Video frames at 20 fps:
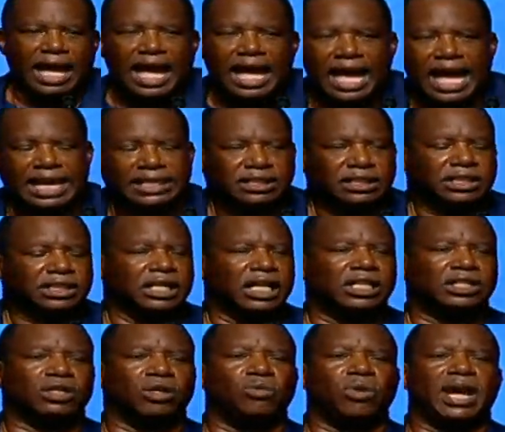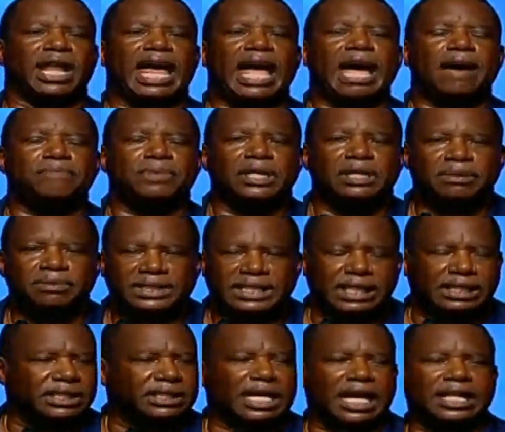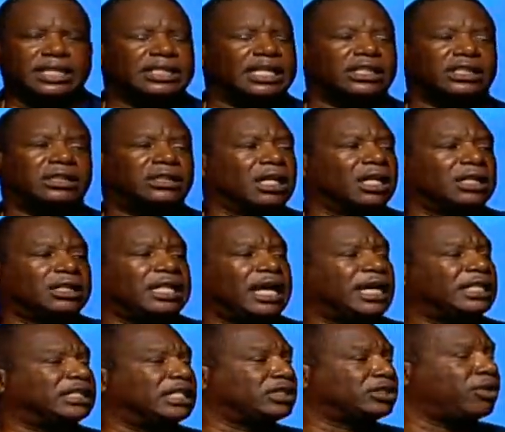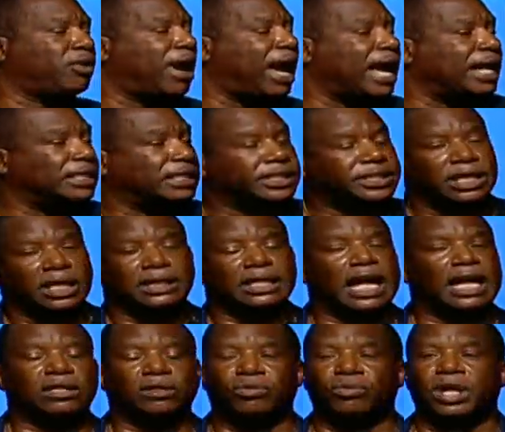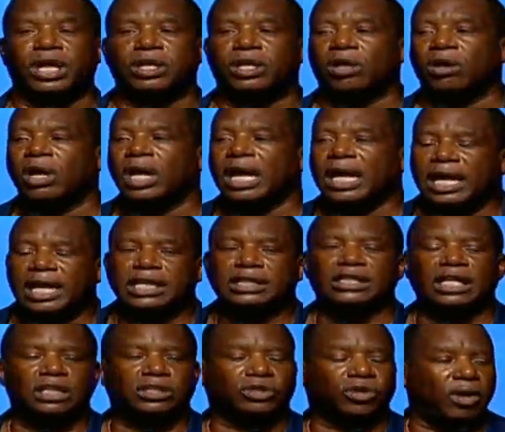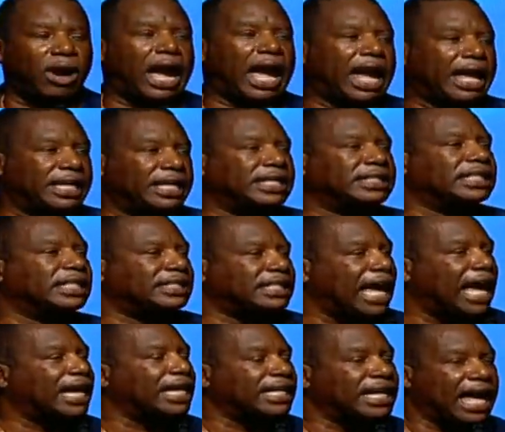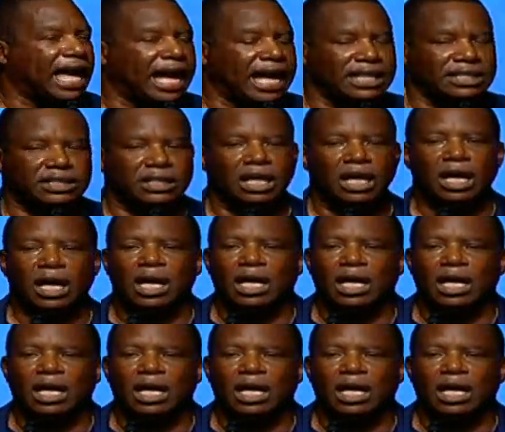Ask the teacher what happened. The teacher said he just stood there, just cried. Just looked out the window, he just cried. He just agonized.